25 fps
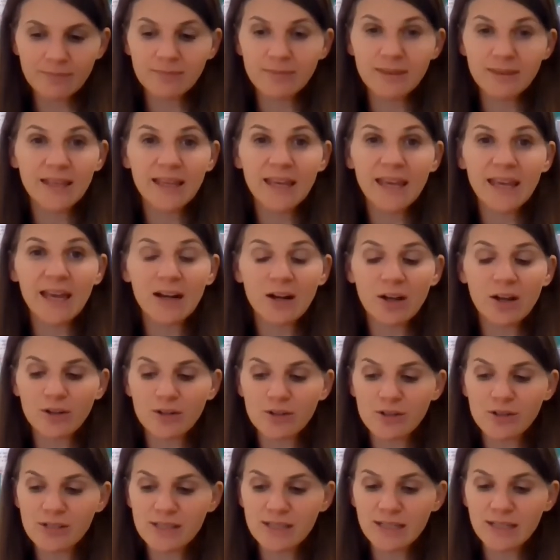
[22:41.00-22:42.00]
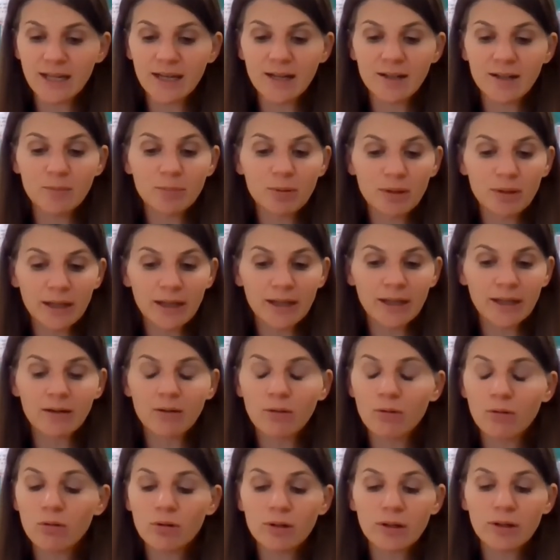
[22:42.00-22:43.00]
They can't understand plain,
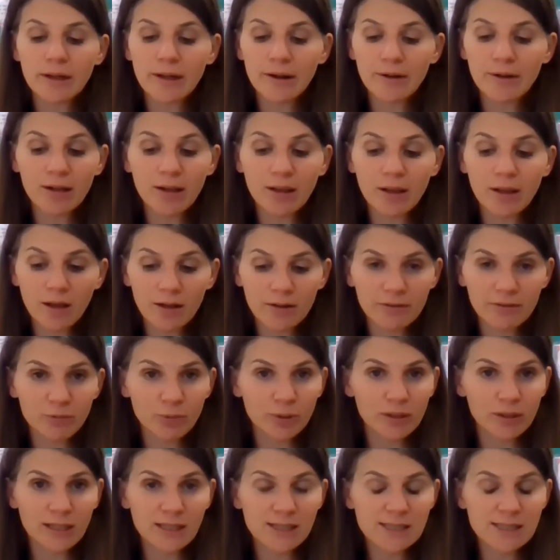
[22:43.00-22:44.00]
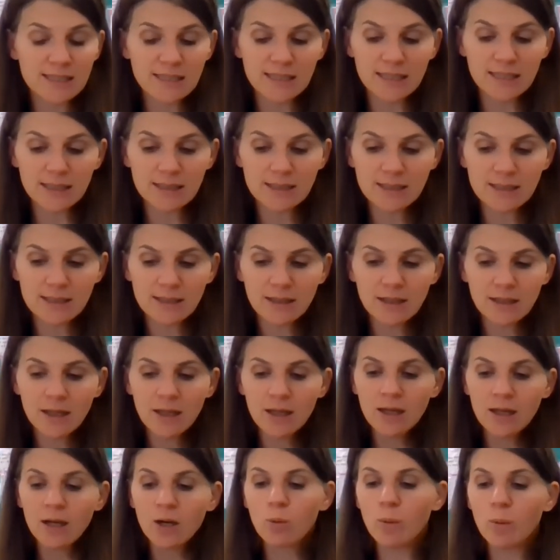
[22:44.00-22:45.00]
ordinary love when they see it.
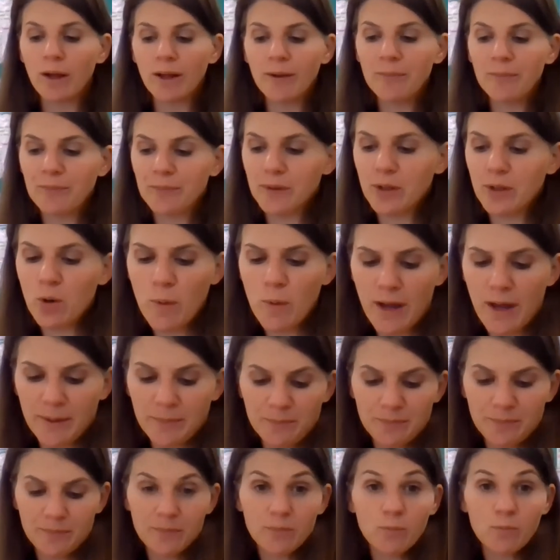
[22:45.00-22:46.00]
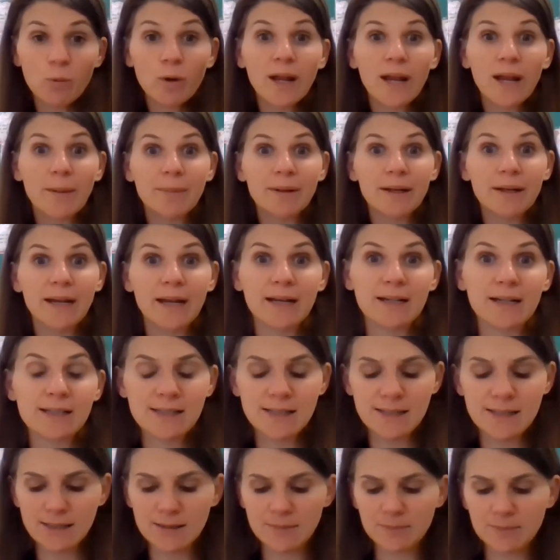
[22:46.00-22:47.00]
Well, go on. What happened
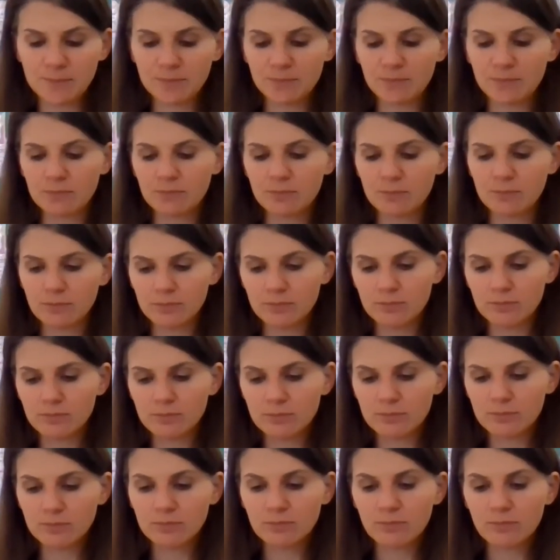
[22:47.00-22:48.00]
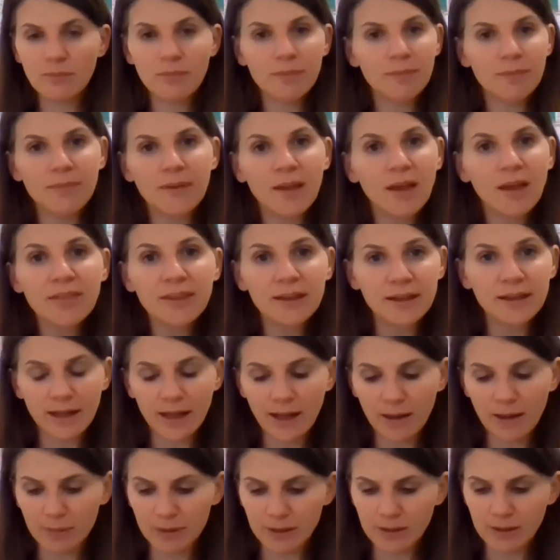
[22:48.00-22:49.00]
next? Nothing
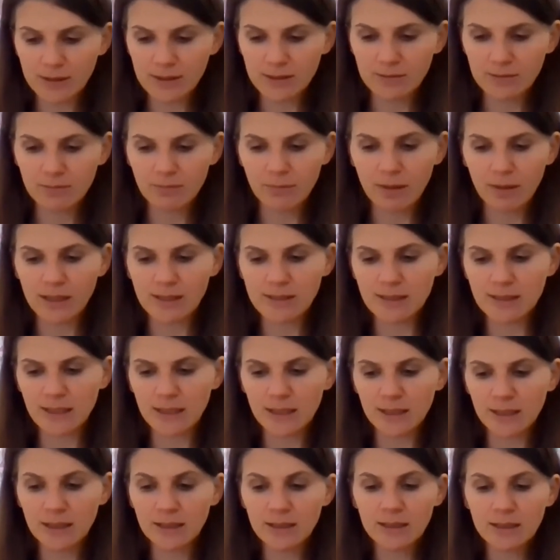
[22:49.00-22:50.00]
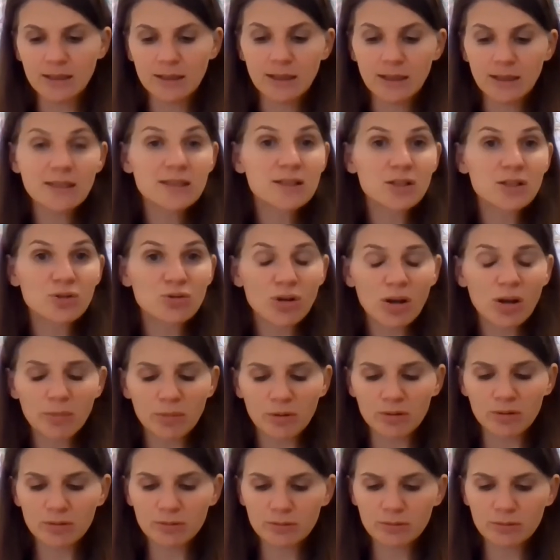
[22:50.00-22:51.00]
happened. Meg said, That's the
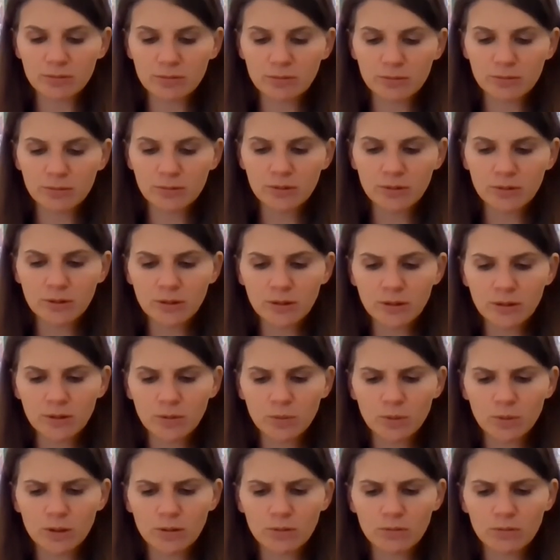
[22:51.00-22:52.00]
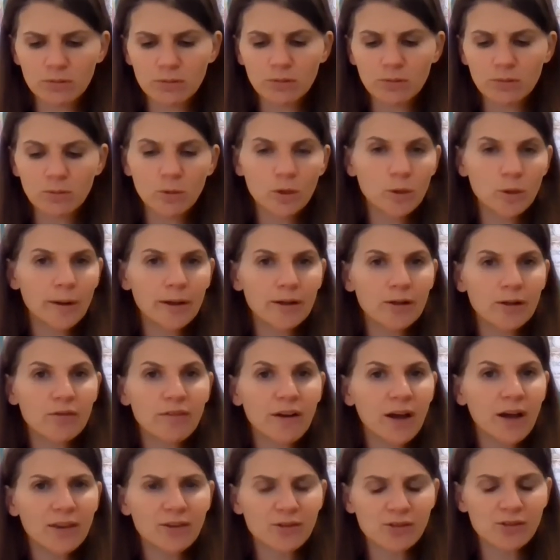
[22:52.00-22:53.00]
trouble. Well, what about your
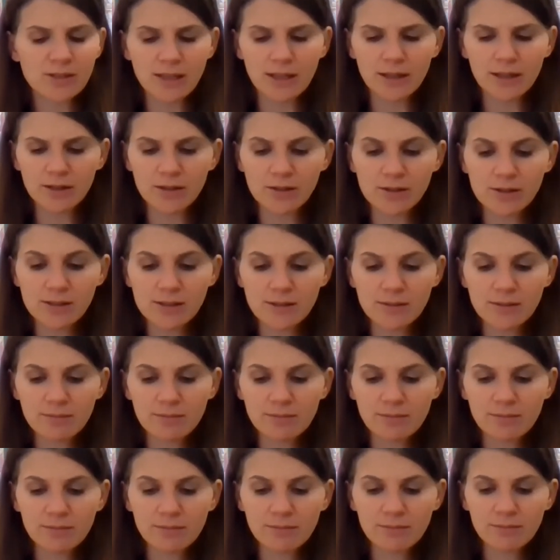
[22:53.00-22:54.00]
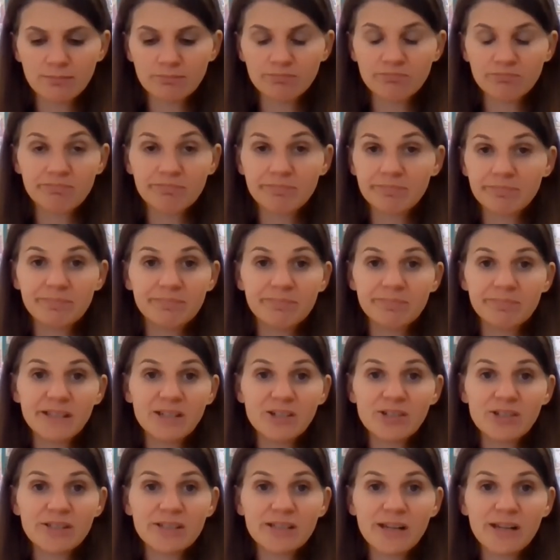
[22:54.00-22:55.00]
father's letters? They
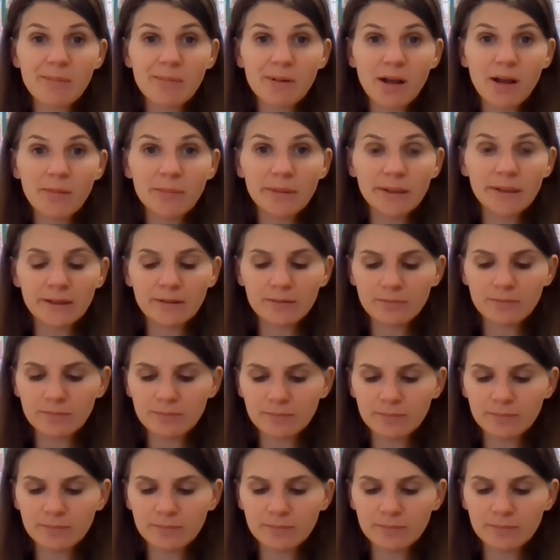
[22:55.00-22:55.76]
just stopped coming.